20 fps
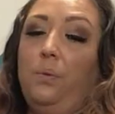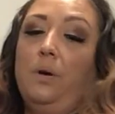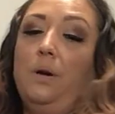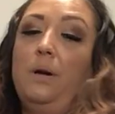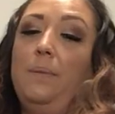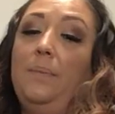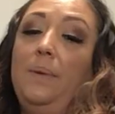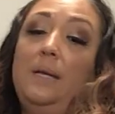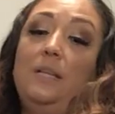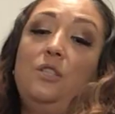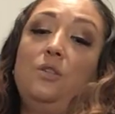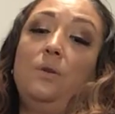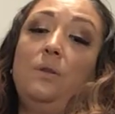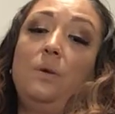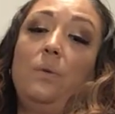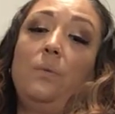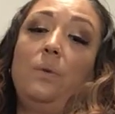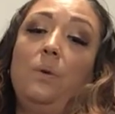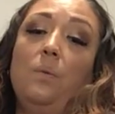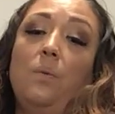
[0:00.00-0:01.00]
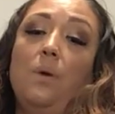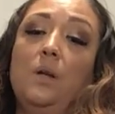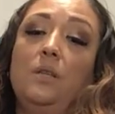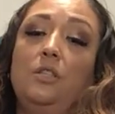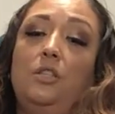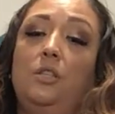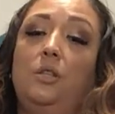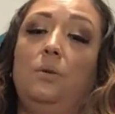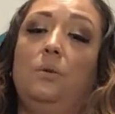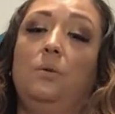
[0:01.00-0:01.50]
we're going to make sure that we want
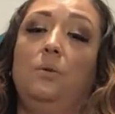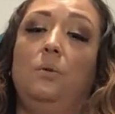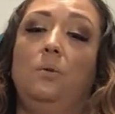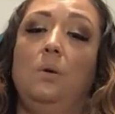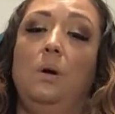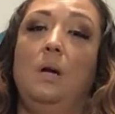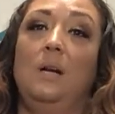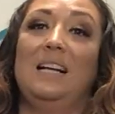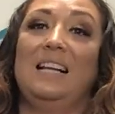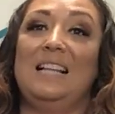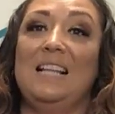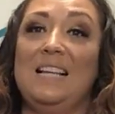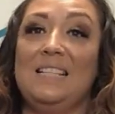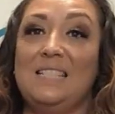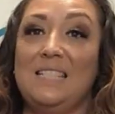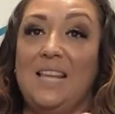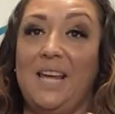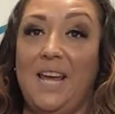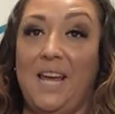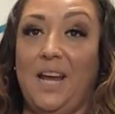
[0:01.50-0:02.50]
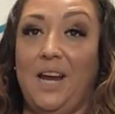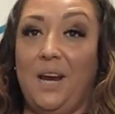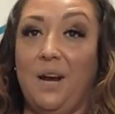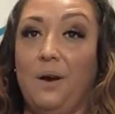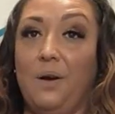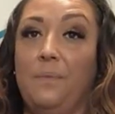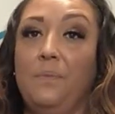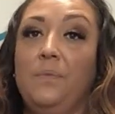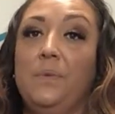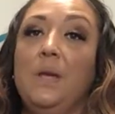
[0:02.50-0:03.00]
to cleanse the
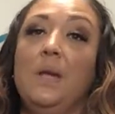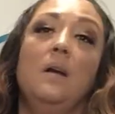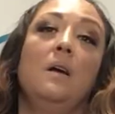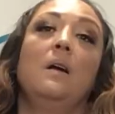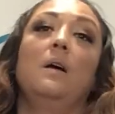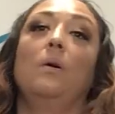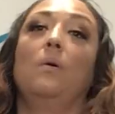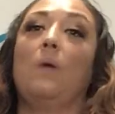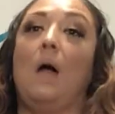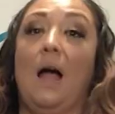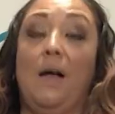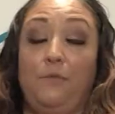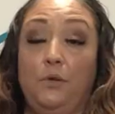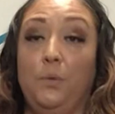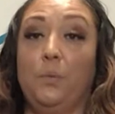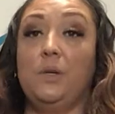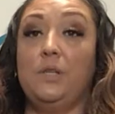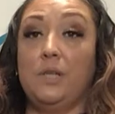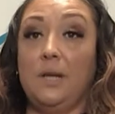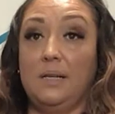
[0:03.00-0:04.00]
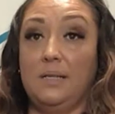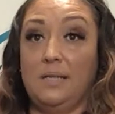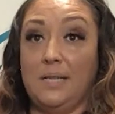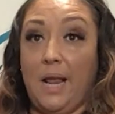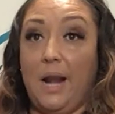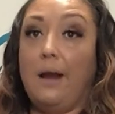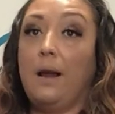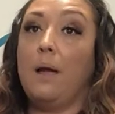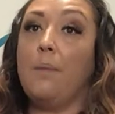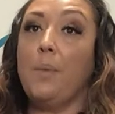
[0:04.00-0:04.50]
hair. After we're done
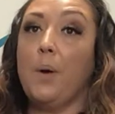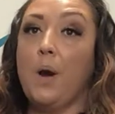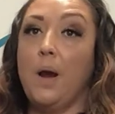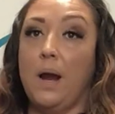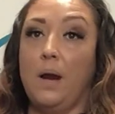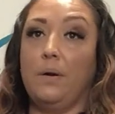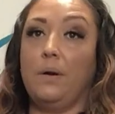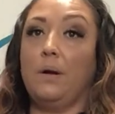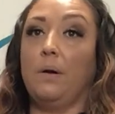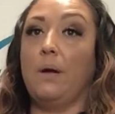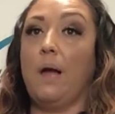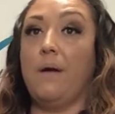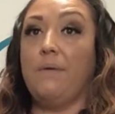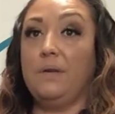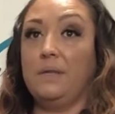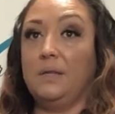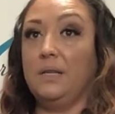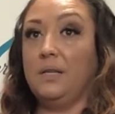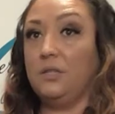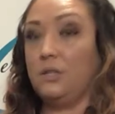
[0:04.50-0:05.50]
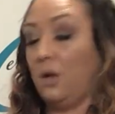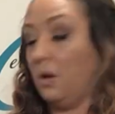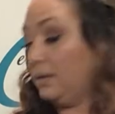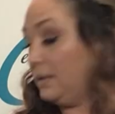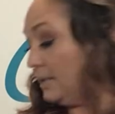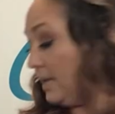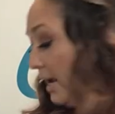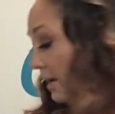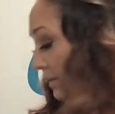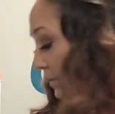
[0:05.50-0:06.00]
setting up our area, everything's all
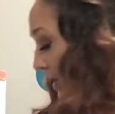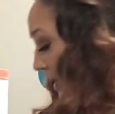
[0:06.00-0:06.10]
set and